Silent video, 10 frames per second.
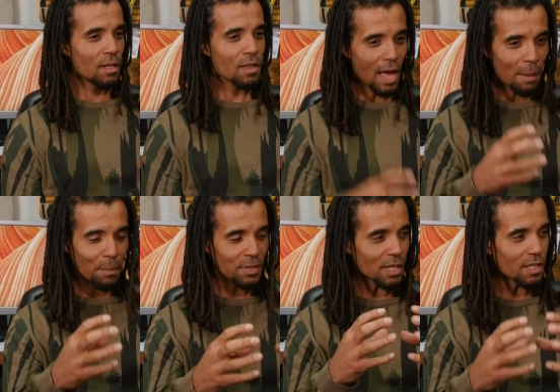That
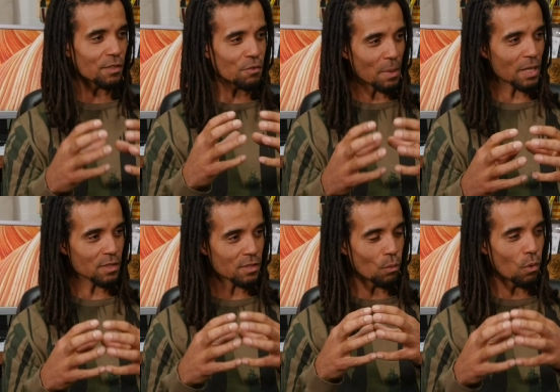percentage of
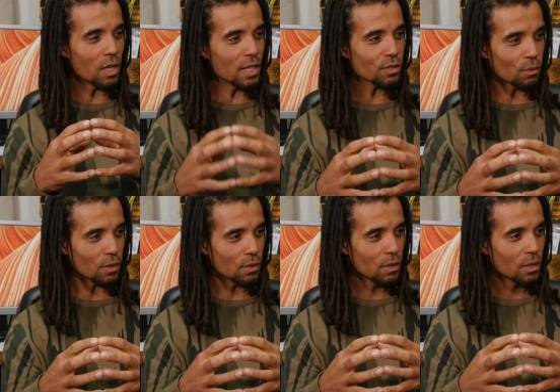Jamaicans that were
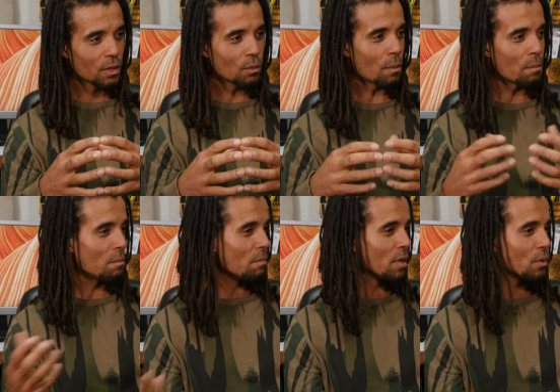literate were
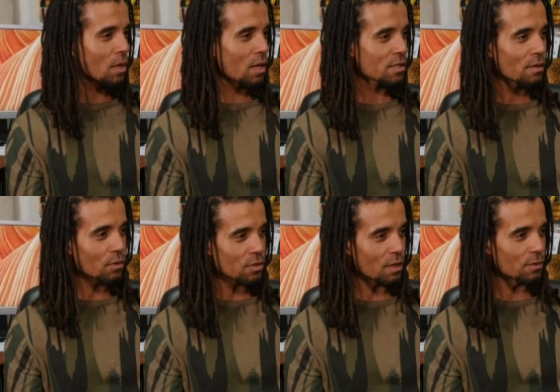middle class
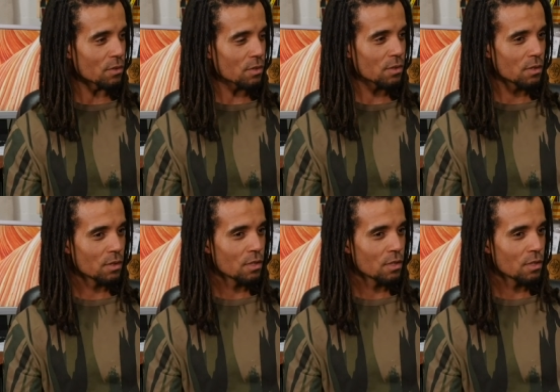civil servants.